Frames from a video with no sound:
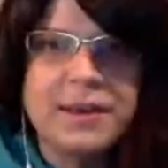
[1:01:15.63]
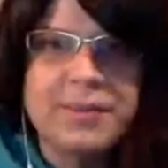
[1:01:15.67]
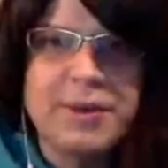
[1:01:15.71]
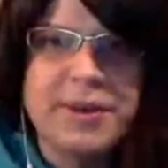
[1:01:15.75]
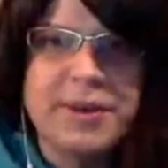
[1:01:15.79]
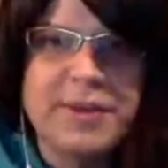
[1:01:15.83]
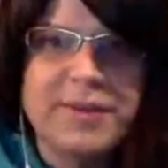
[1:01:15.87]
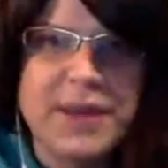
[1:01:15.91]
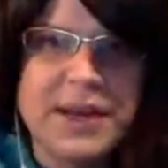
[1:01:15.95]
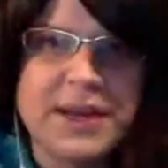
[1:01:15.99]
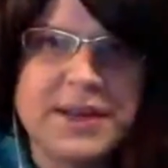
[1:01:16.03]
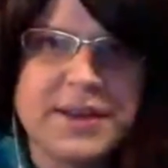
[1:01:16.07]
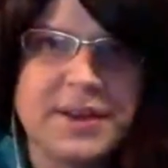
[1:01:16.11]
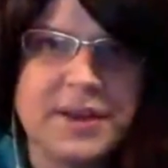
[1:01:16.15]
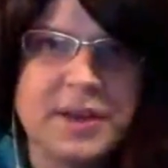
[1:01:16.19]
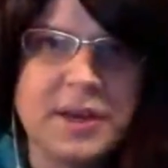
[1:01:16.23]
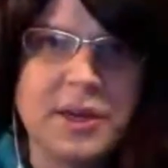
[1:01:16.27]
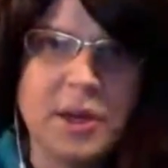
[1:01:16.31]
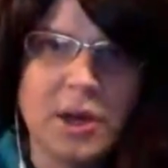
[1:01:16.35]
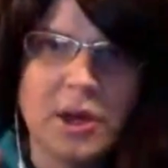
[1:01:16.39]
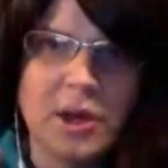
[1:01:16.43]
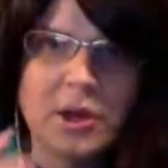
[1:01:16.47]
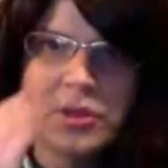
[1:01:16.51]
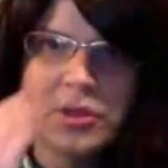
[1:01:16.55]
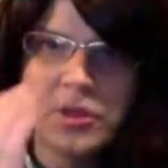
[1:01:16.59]
evicted
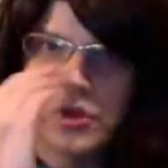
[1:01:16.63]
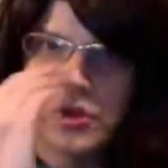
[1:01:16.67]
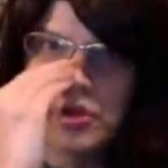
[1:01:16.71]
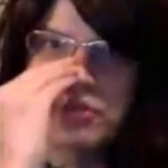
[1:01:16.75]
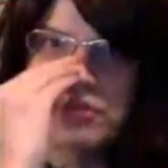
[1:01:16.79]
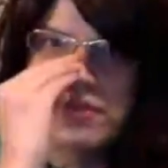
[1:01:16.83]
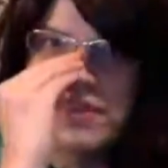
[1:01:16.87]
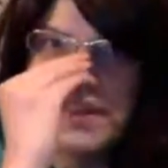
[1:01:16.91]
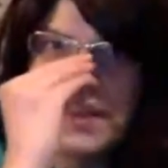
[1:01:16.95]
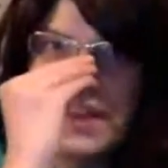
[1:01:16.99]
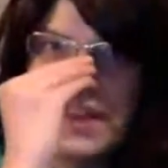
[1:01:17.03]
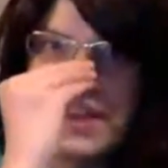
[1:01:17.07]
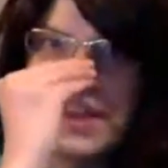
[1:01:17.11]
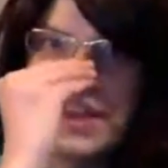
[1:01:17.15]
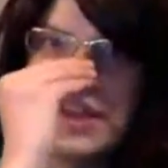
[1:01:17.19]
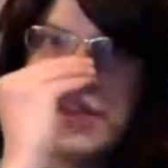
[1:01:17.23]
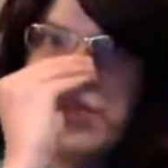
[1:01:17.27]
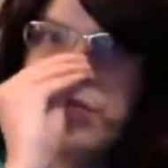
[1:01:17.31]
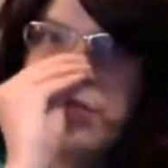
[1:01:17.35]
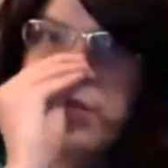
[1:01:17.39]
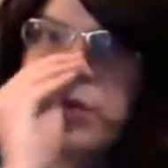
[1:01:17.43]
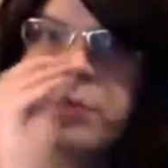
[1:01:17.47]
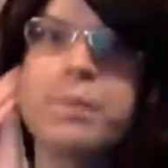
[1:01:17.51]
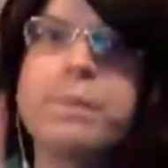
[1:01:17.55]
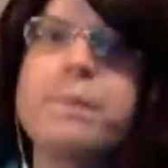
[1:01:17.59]
on Thursday?
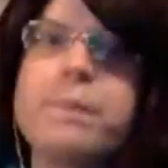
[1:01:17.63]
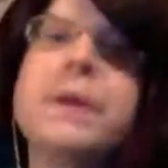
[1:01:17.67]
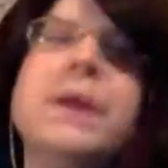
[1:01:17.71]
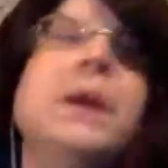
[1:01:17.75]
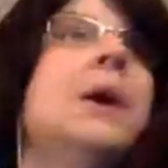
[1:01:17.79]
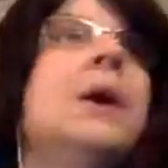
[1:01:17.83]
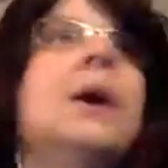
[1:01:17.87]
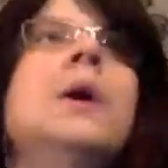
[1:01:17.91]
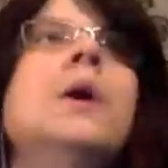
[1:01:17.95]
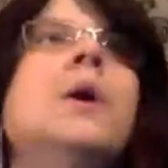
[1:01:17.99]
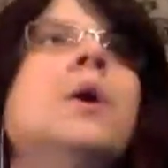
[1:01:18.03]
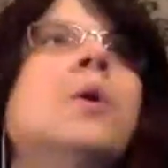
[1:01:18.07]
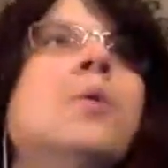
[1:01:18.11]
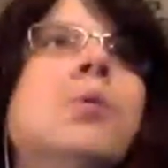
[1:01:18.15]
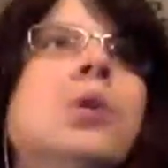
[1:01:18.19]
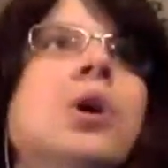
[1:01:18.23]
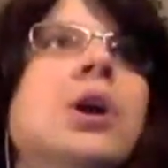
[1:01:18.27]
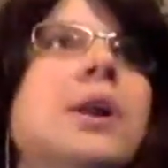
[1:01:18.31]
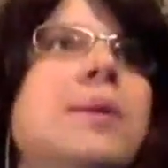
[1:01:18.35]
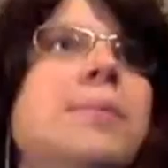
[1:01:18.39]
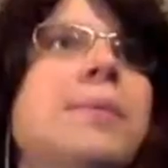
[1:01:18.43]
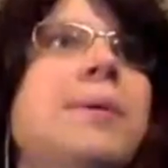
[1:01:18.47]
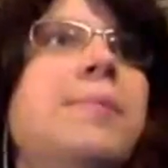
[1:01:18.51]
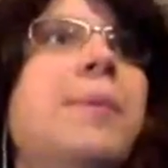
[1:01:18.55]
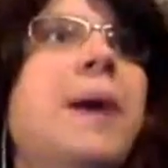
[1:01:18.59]
We're going
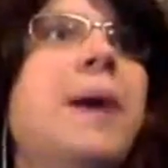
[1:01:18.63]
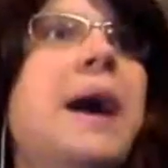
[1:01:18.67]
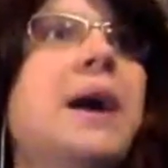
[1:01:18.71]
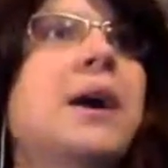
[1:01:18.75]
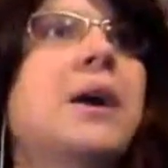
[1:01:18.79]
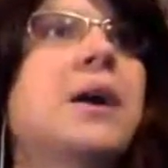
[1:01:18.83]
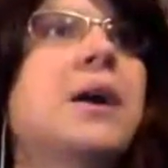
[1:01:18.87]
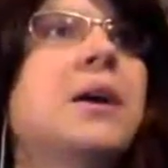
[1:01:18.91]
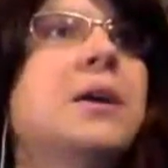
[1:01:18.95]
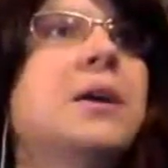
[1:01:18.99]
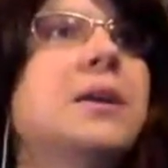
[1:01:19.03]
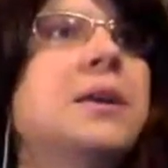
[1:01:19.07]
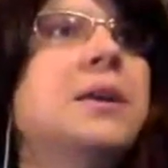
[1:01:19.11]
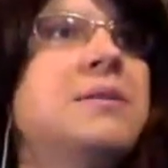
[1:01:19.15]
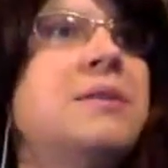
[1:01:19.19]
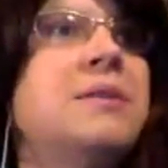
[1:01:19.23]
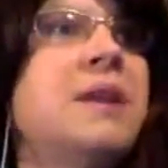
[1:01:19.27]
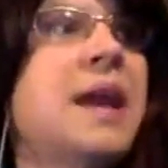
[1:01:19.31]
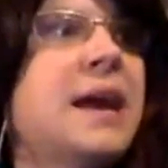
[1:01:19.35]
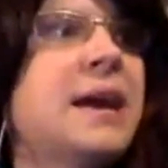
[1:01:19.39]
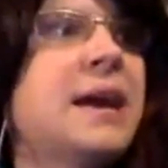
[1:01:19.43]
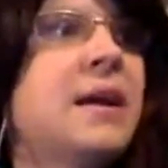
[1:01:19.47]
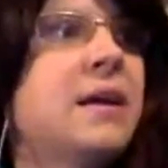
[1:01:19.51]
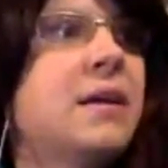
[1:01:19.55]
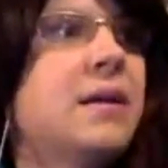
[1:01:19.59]
to be back
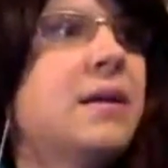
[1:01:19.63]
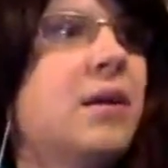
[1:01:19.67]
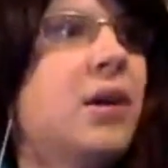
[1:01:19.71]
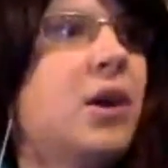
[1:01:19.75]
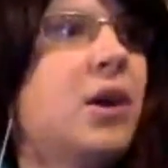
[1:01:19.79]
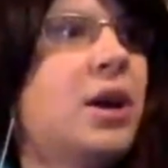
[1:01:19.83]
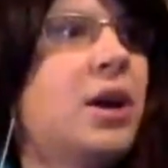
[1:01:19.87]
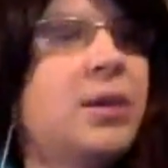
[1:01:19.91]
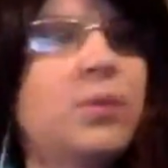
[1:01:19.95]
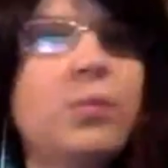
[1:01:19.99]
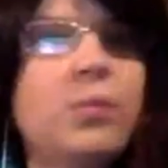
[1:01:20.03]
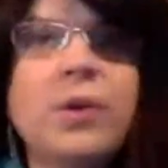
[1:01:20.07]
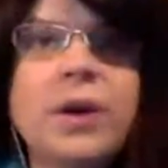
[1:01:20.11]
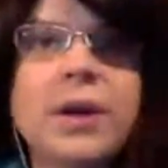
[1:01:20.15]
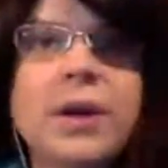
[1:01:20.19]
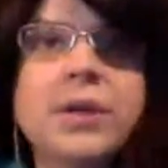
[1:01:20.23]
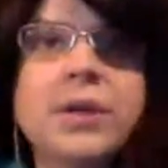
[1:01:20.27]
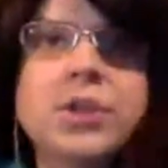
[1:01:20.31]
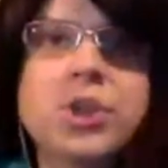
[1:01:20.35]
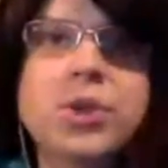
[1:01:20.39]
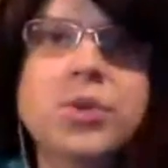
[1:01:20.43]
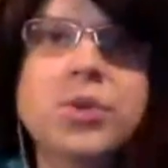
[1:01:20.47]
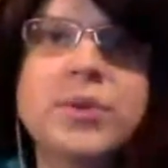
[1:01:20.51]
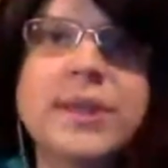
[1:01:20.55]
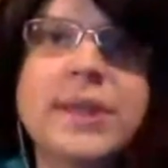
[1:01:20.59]
on what,
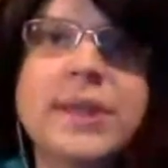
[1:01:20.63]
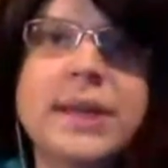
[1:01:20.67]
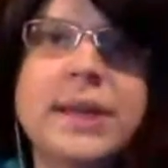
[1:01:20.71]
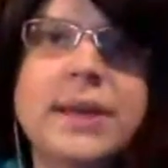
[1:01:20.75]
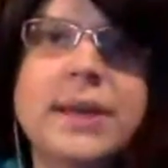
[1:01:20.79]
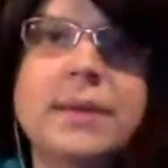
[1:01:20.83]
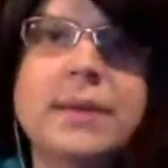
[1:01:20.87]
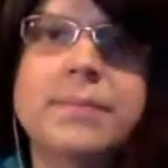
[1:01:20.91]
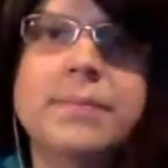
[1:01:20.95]
Tuesday?